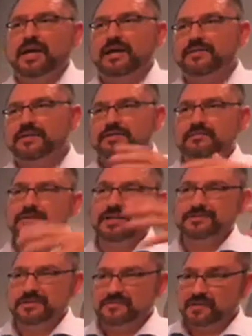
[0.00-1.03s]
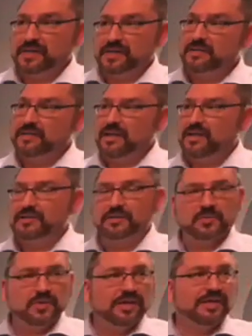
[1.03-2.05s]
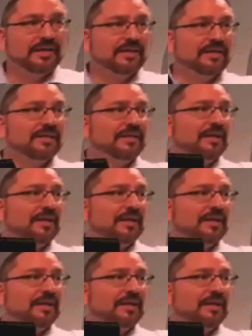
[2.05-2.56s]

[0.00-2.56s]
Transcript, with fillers: And I think sometimes we forget that. You know, we get